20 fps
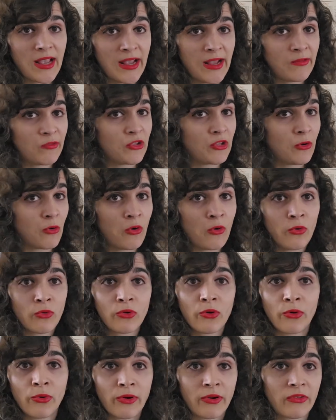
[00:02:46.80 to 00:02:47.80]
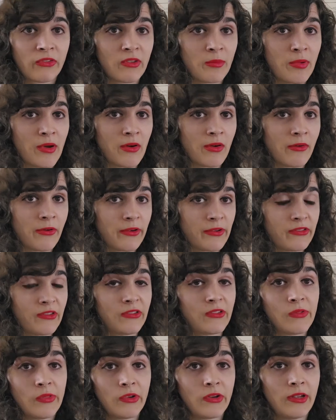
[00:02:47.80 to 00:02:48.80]
I did a whole course about
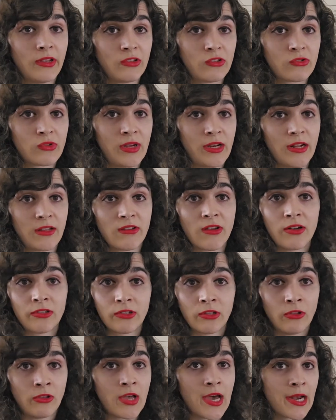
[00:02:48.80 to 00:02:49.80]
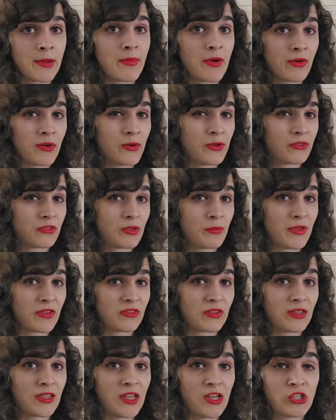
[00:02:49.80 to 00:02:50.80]
horses and their history, and I talked a lot about horse
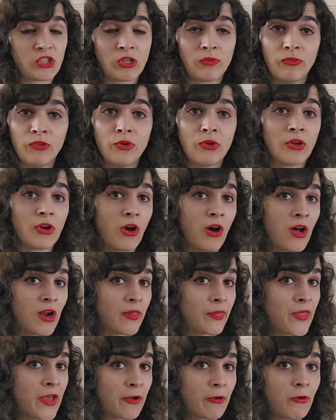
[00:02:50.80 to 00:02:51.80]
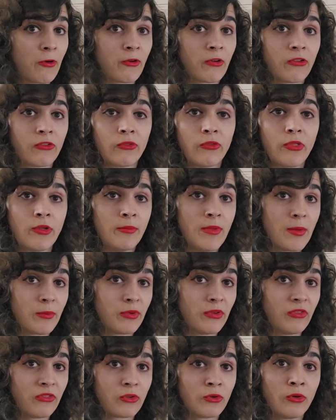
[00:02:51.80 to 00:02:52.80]
domestication. You can audit that course through the
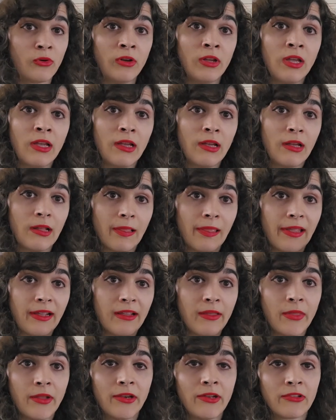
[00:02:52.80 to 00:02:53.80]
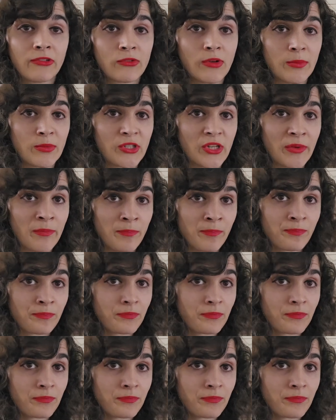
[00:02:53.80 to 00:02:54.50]
Memory School, link in the description.